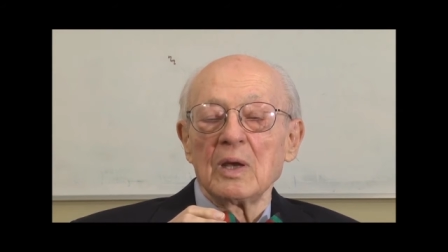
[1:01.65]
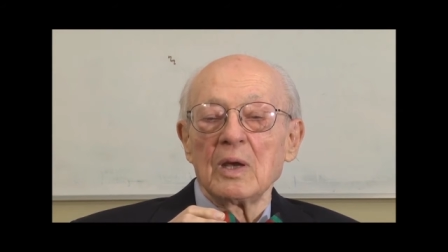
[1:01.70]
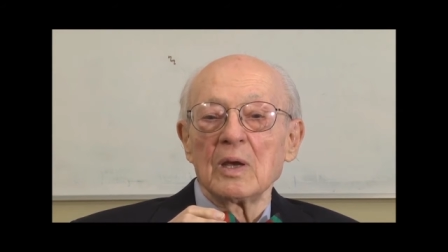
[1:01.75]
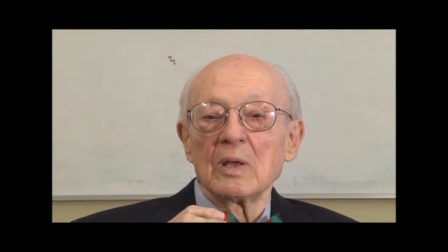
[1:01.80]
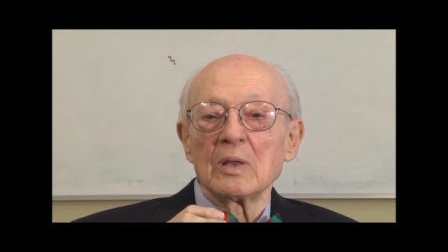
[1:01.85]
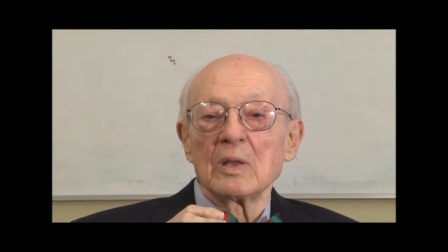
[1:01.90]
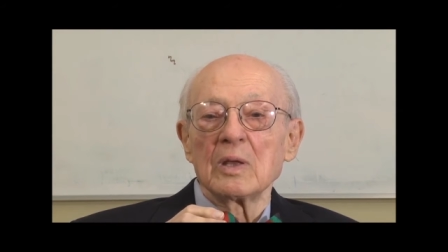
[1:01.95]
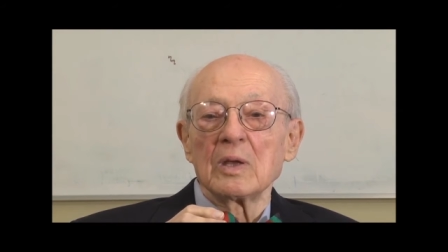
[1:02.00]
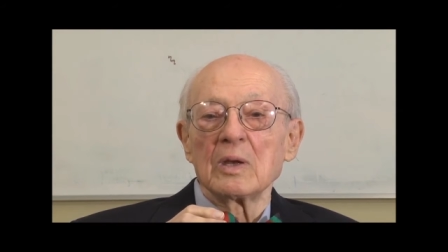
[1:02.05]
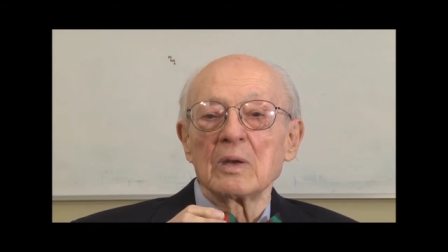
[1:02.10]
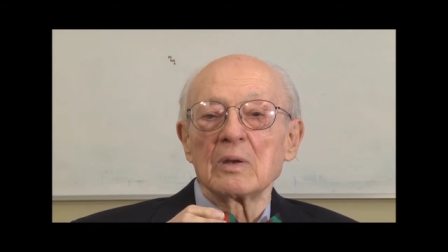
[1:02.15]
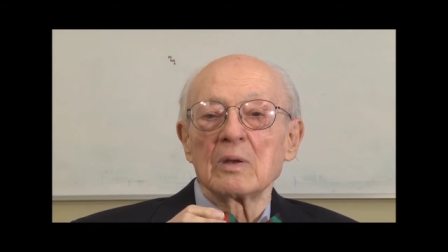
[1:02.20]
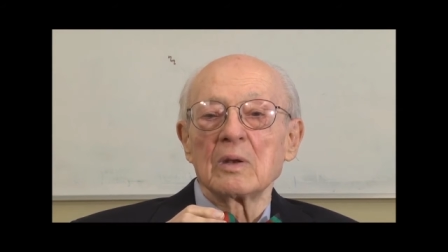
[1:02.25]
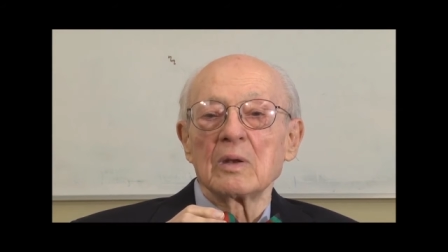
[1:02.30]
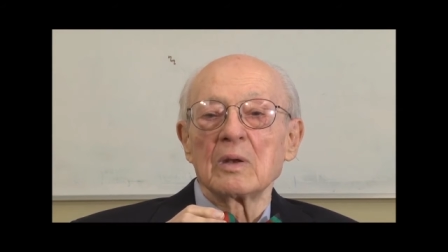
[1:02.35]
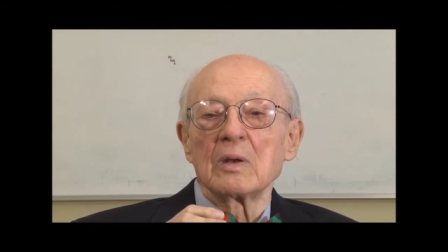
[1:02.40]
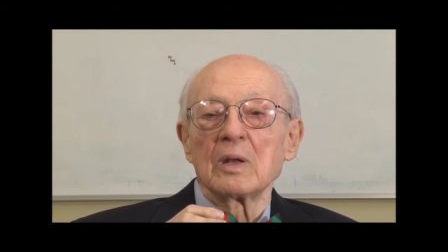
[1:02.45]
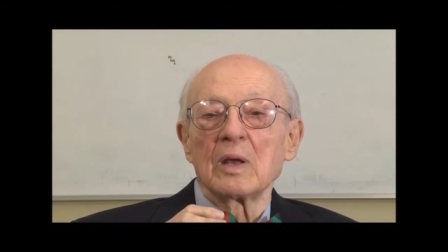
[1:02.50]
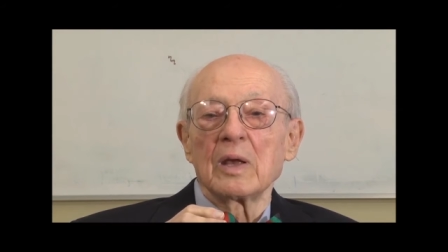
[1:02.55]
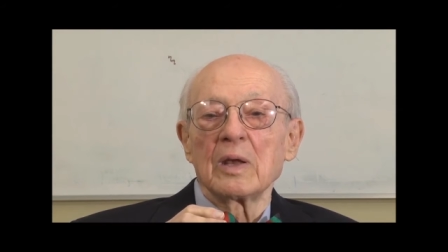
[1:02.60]
in the
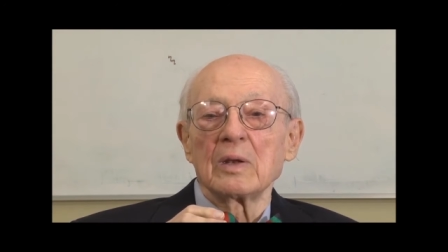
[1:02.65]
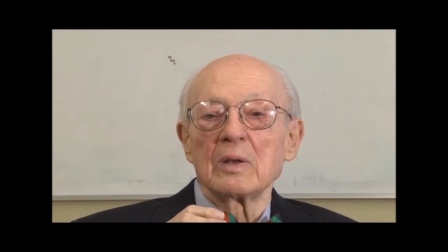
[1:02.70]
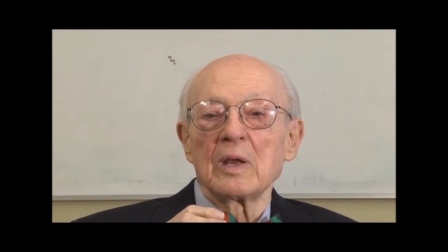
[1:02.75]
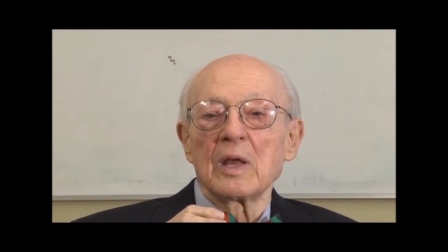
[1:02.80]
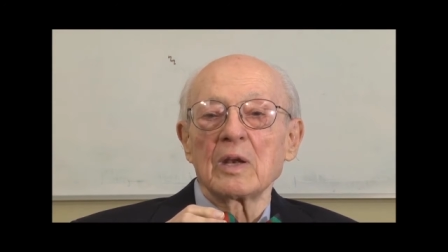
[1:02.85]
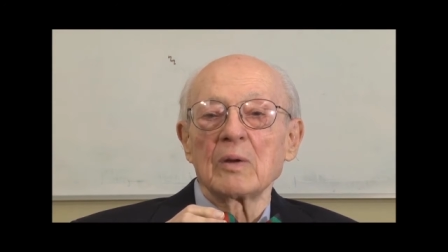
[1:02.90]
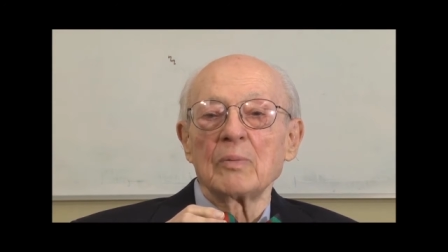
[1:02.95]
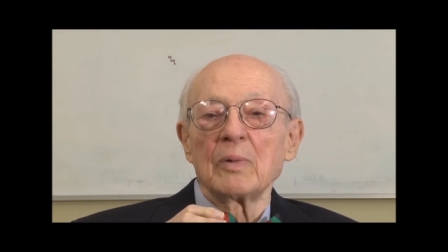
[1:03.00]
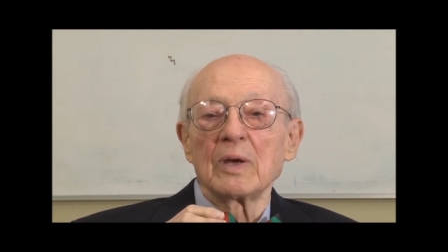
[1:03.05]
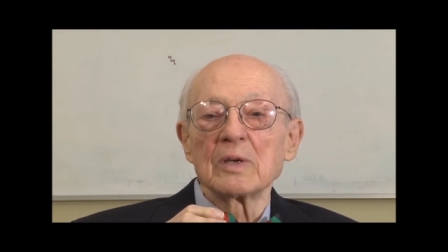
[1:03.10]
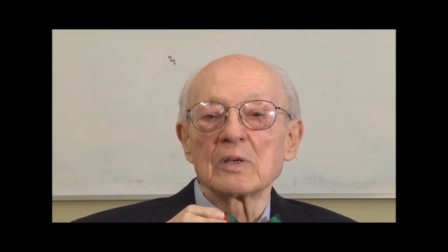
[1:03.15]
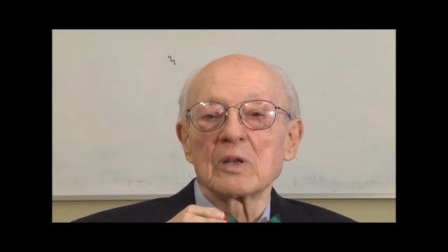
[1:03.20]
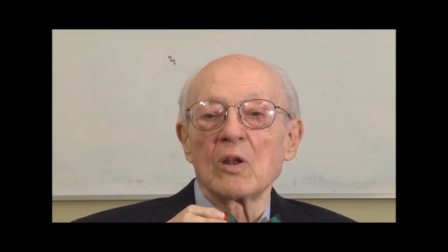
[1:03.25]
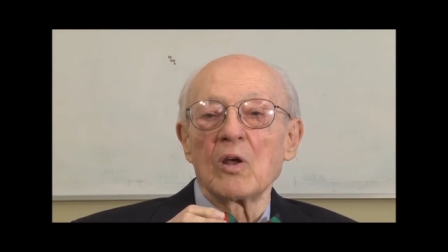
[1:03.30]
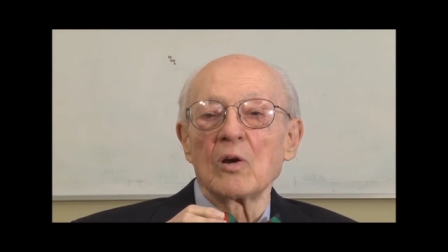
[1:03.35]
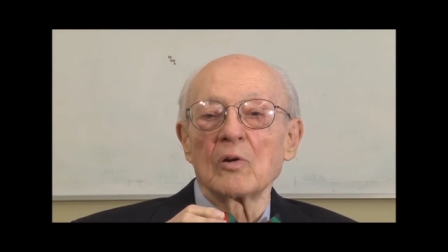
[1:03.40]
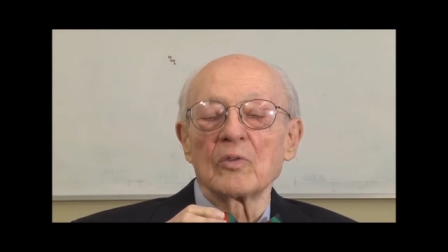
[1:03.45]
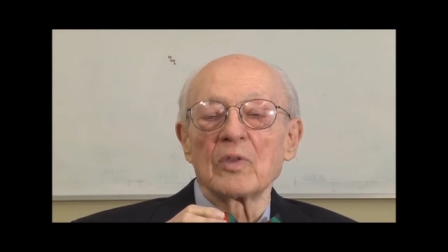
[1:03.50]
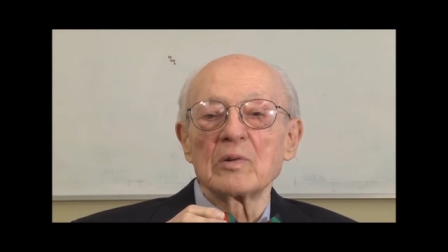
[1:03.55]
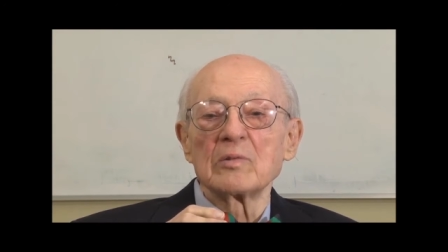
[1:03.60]
database
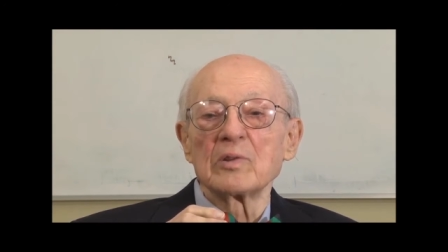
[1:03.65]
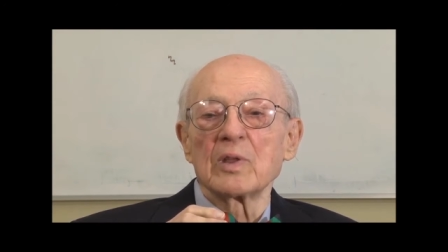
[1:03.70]
along with